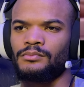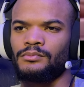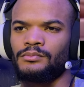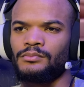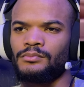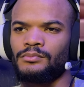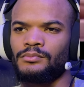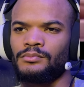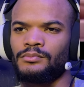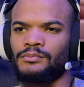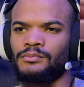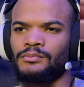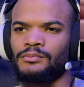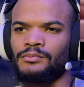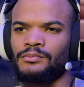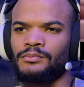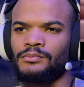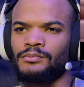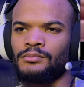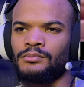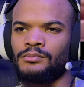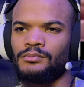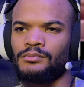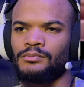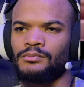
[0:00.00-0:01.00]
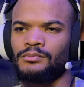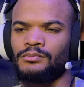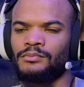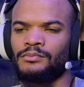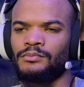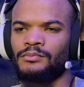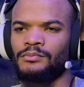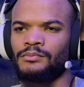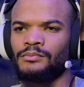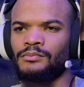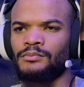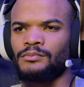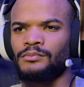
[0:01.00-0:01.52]

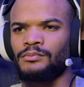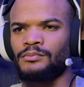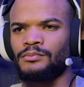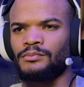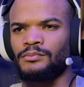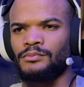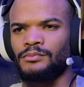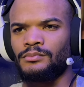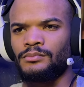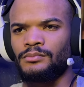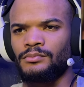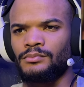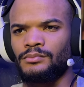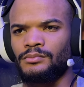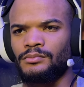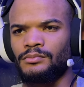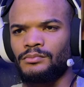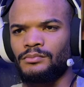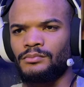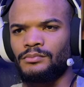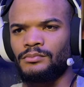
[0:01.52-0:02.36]
(silent)